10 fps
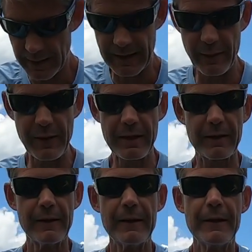Like I think
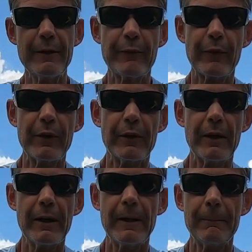
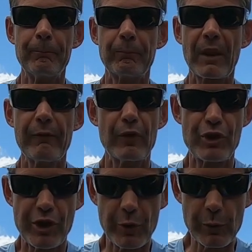for
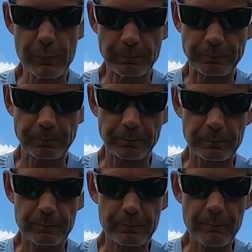June,
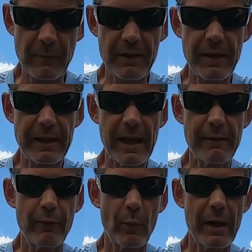they
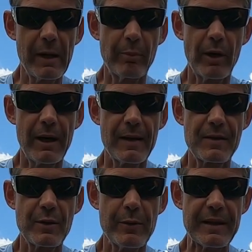gave away a
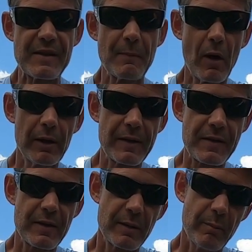prize to the
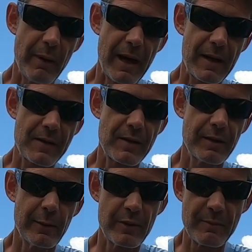smallest bass
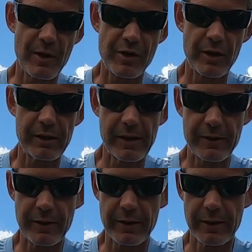that was measured and
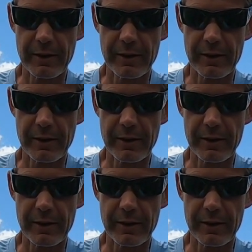entered.